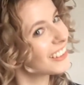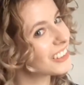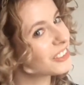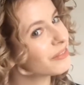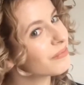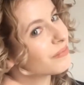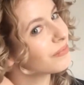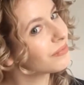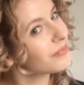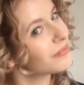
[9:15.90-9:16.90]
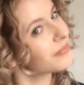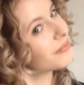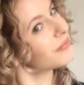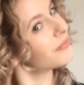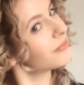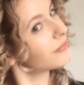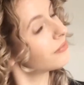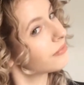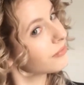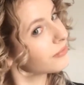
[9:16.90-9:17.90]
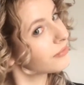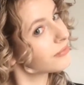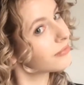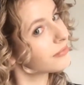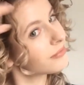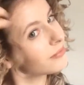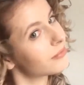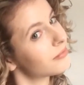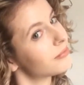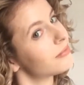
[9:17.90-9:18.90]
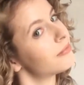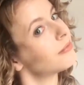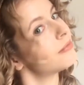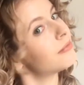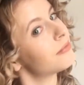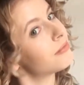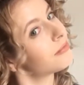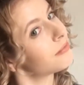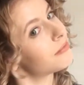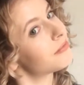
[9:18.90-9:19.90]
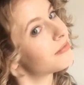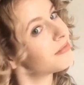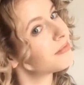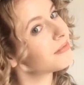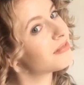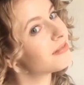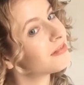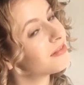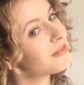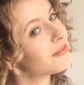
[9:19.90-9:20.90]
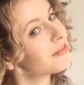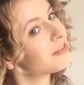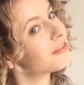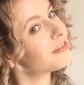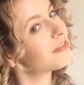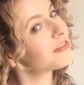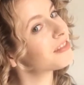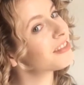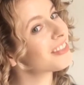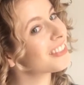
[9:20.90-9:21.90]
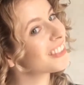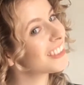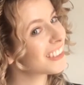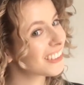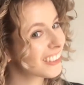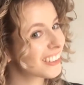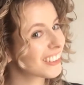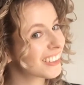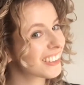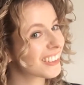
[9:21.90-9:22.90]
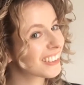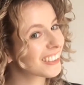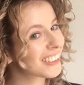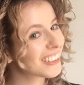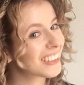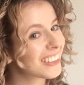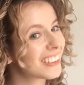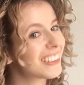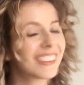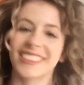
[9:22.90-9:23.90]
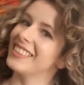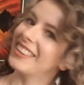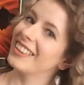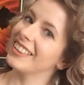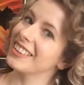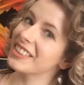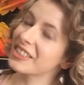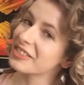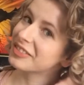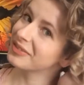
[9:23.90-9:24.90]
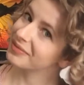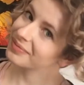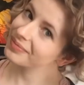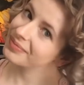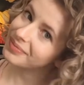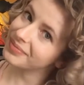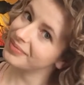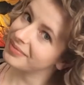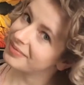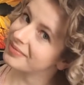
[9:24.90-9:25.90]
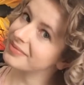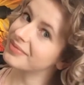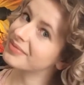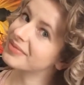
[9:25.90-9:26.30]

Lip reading: Rounded layers, check. A nice, beautiful cascade down the side of my head, that stacking action, check.